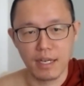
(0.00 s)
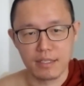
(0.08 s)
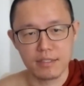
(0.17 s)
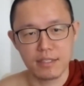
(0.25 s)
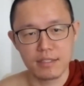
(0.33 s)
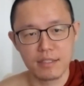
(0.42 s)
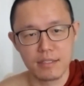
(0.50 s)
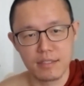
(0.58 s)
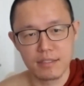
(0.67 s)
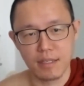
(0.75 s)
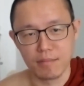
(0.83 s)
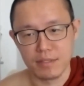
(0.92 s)
exit
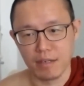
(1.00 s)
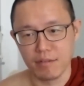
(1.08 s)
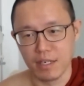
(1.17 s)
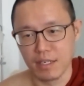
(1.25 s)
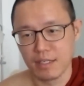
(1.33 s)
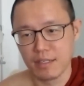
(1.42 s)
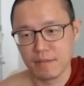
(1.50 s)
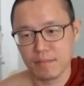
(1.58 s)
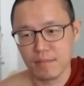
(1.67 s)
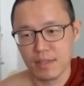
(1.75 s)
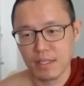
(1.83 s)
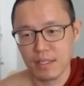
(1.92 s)
samsara.
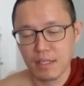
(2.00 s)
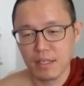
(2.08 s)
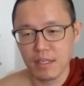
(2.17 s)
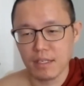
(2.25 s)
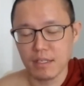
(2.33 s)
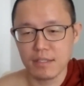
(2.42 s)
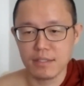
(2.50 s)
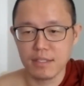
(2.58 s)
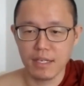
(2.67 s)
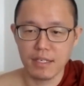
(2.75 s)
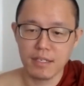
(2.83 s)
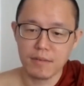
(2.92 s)
It is
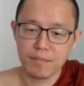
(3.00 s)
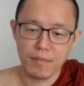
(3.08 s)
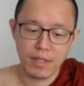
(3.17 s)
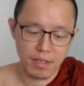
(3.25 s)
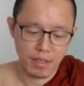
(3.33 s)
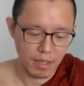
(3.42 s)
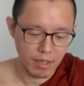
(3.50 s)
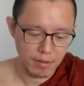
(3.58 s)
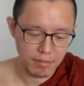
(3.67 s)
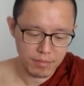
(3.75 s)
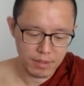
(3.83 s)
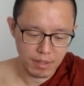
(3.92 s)
that
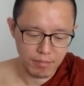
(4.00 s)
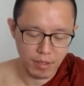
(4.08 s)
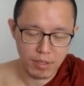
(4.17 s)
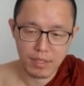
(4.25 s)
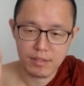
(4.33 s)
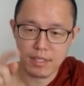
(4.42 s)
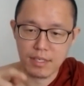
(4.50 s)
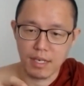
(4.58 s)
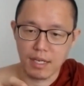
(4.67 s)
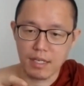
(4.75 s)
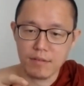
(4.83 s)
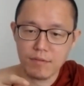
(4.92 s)
the monastic
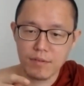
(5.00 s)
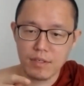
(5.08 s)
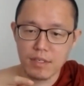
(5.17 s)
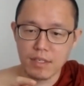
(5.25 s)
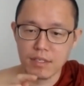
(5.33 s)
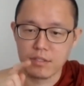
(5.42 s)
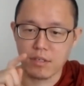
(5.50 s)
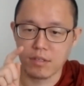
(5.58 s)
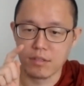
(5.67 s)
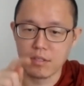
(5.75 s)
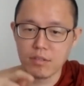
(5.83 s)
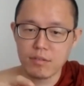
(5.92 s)
life is
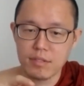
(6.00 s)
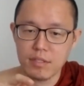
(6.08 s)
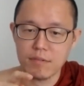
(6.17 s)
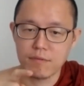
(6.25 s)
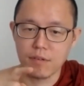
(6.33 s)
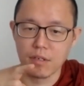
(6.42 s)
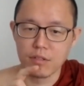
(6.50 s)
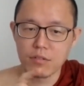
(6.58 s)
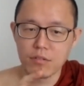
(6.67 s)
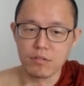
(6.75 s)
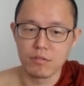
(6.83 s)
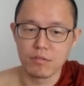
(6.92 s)
conducive for
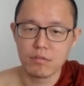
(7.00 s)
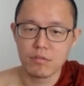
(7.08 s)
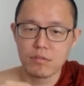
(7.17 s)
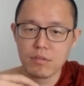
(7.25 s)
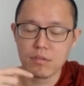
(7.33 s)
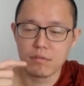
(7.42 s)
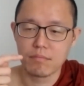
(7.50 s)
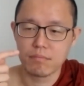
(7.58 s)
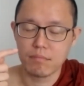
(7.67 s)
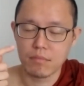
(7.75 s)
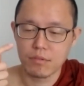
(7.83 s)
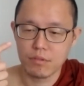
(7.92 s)
you to
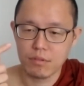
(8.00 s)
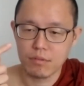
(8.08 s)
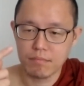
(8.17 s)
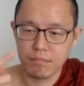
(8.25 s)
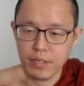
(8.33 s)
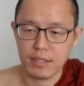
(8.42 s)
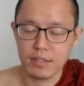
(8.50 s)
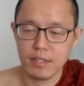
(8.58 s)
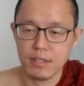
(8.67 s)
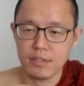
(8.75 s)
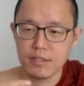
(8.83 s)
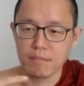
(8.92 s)

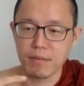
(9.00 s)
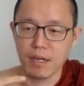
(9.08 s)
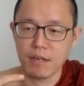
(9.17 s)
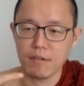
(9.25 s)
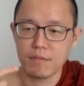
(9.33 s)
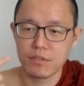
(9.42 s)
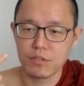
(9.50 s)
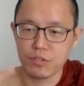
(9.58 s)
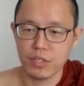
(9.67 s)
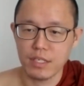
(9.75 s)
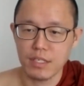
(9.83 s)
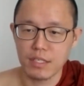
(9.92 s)
practice the path,
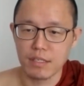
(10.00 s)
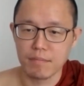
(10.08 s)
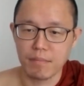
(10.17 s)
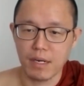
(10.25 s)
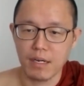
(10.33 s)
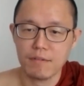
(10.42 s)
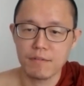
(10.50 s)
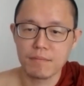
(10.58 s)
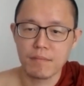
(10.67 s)
train in the path,